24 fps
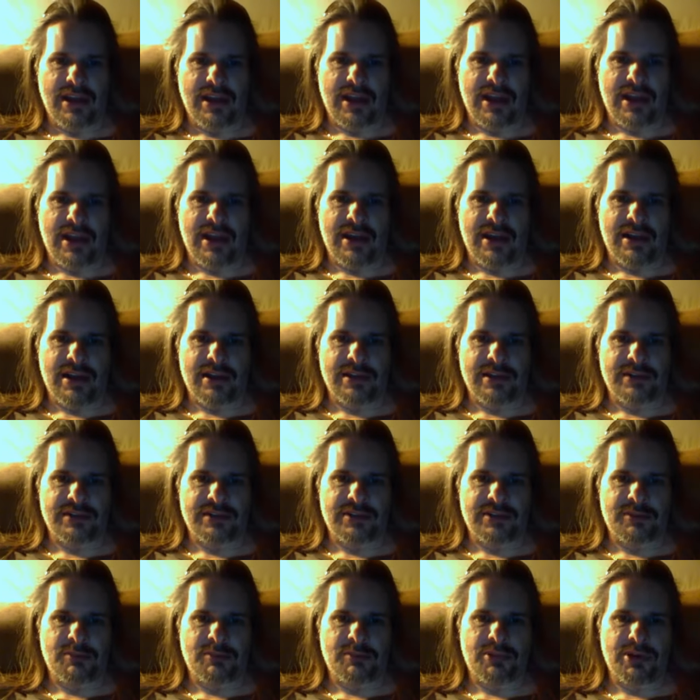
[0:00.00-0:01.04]
and
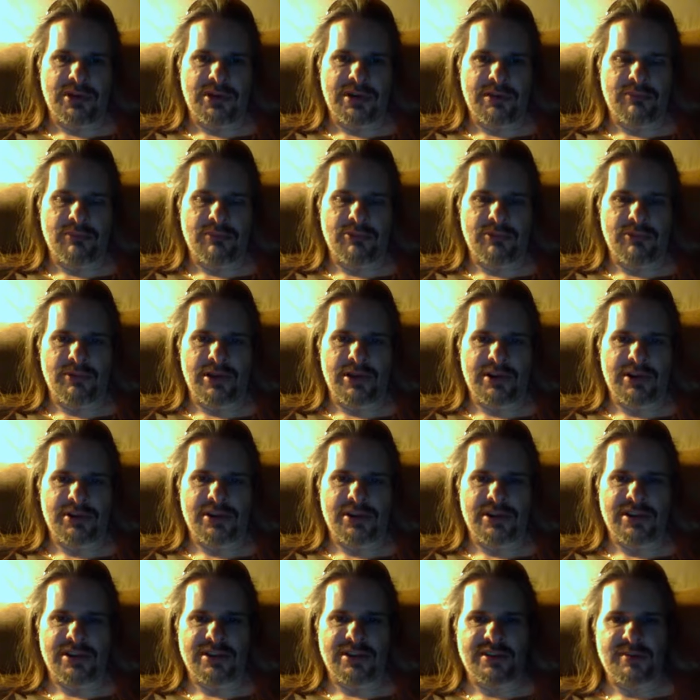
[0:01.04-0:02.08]
put in
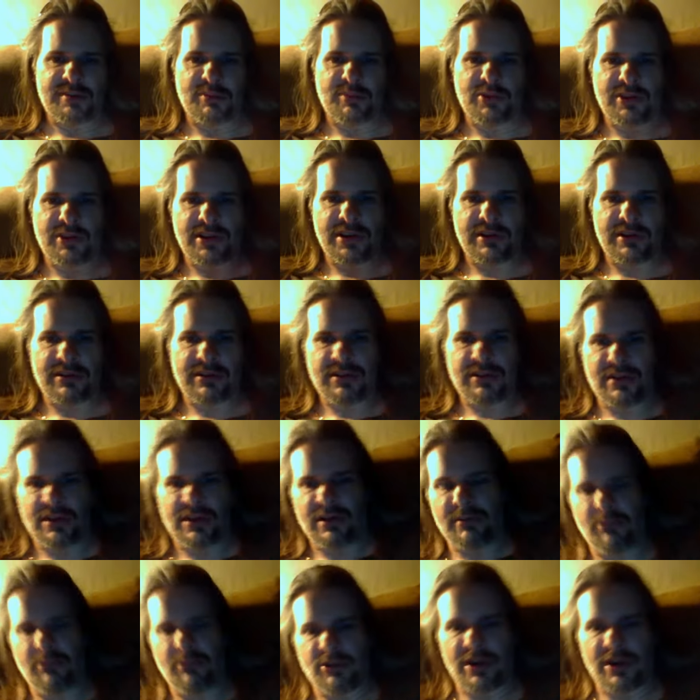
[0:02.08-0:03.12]
bridges, put in
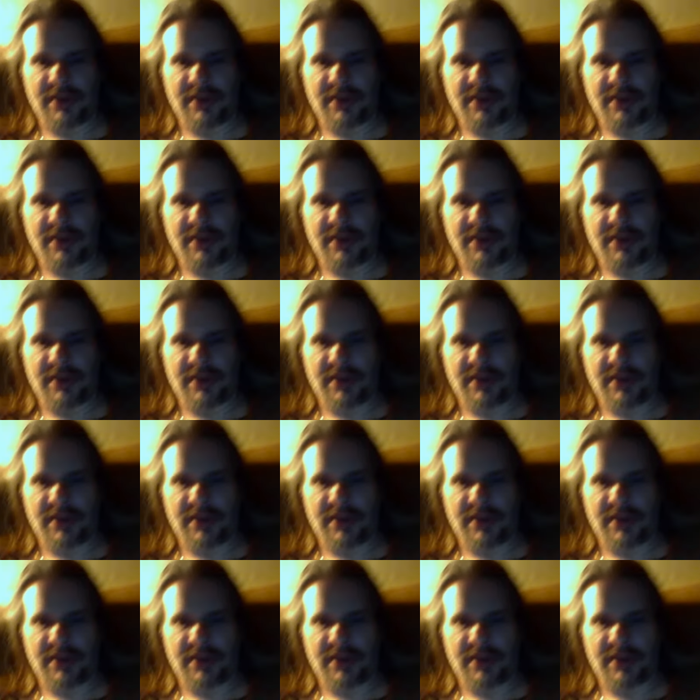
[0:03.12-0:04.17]
uh, brand new uh,
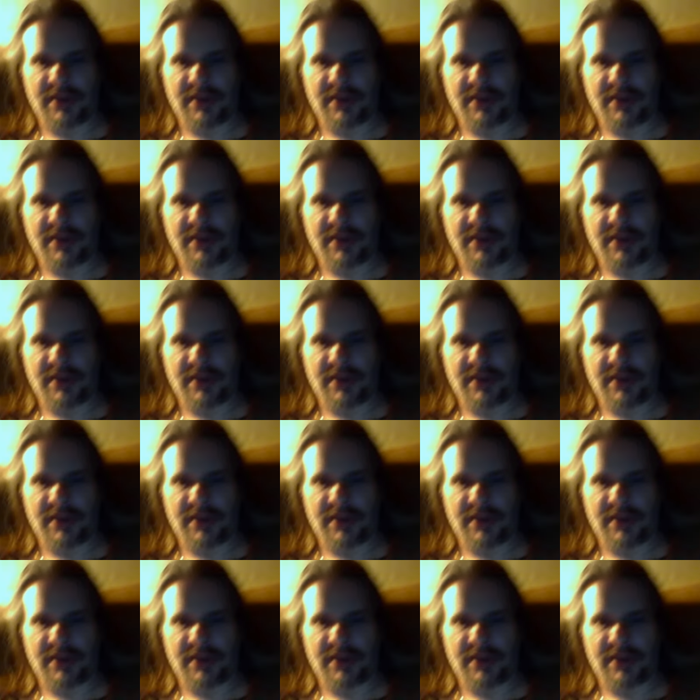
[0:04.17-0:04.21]
things,